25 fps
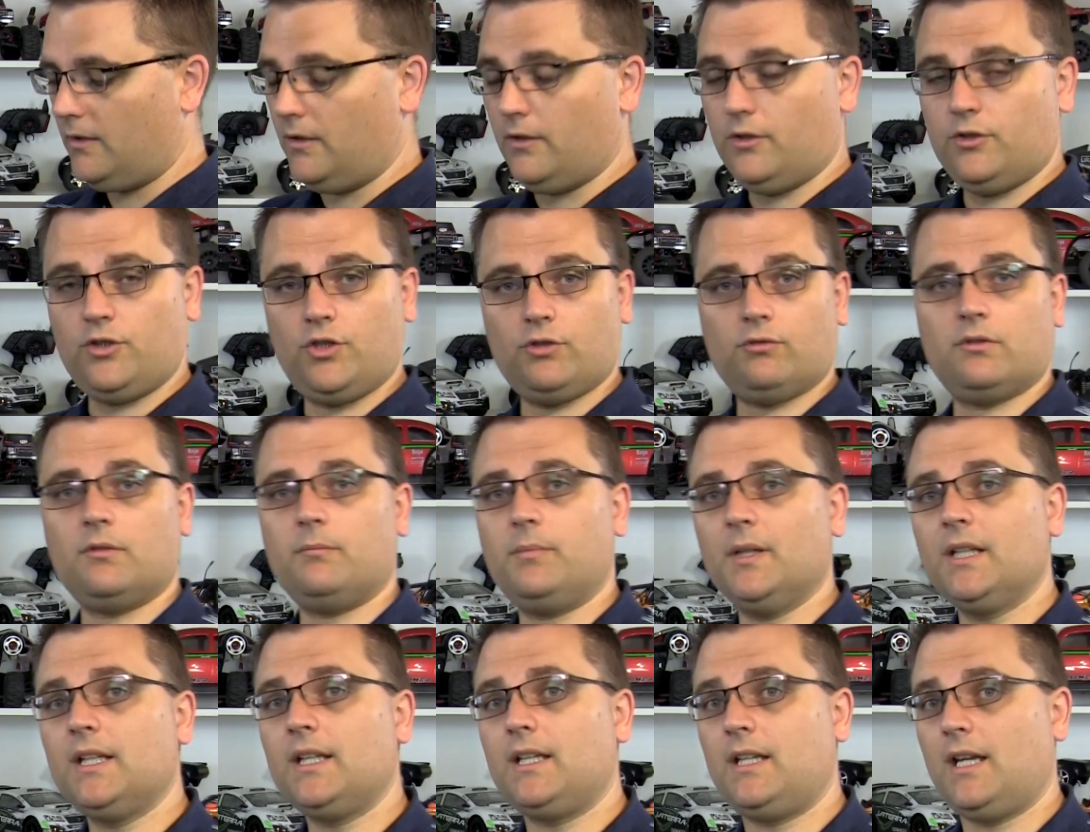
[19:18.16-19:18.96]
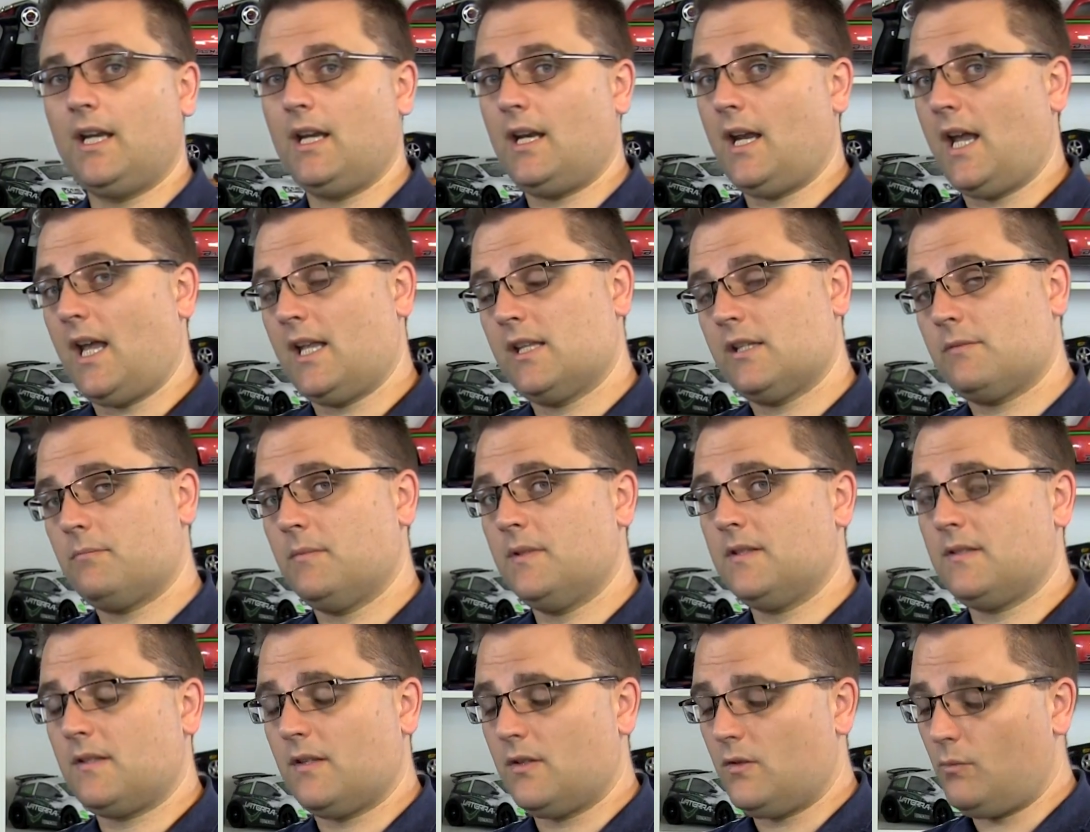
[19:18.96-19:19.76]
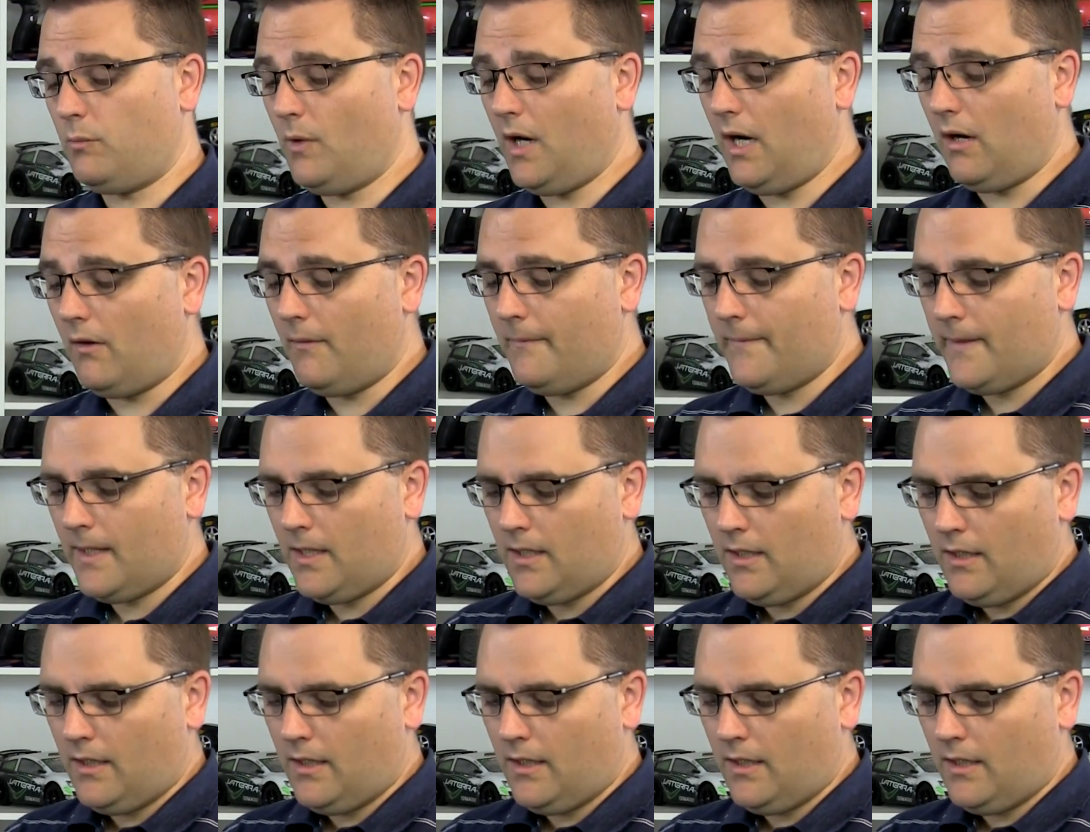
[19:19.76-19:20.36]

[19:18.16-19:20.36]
durability enhancements as well.